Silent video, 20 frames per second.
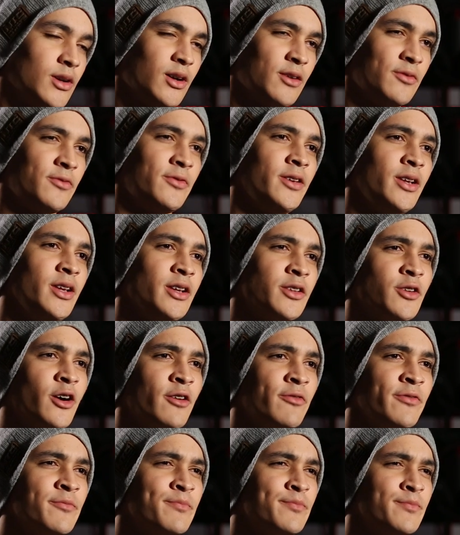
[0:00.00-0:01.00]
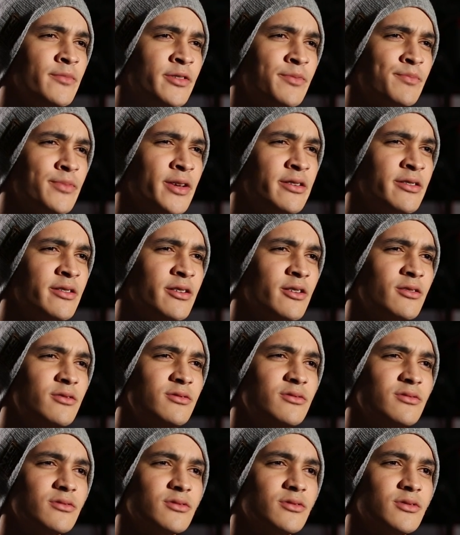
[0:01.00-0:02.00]
I think nothing
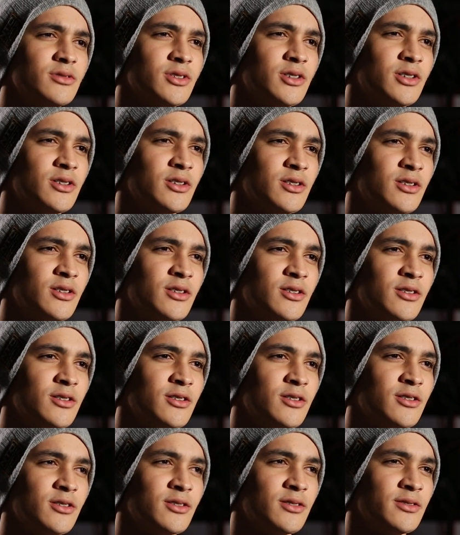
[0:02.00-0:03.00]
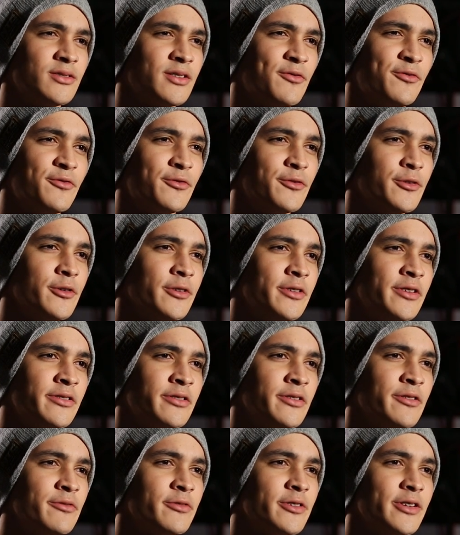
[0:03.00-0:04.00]
special. Uh, the food is
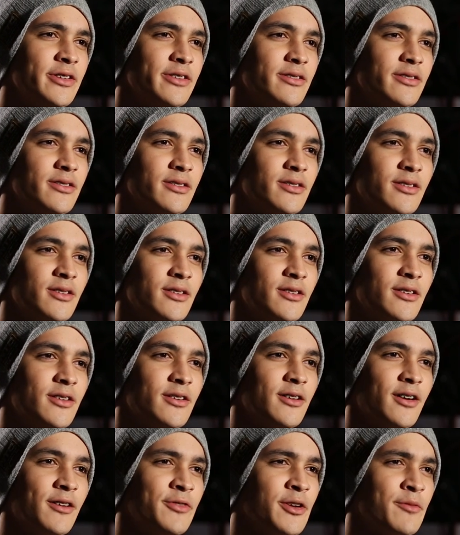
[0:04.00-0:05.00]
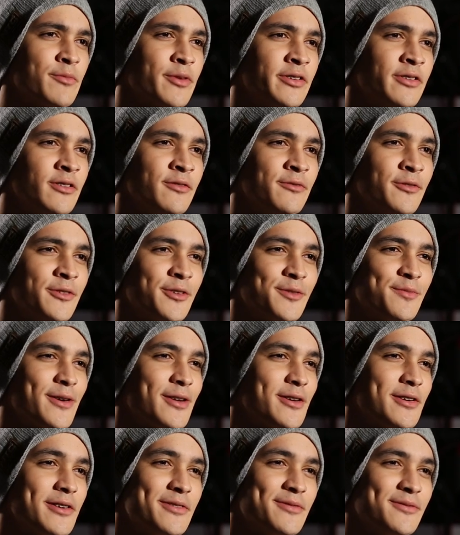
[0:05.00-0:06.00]
different. I think Brazilian food is
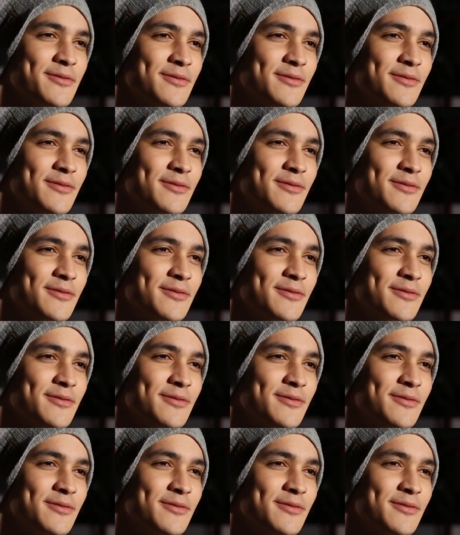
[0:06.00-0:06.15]
better.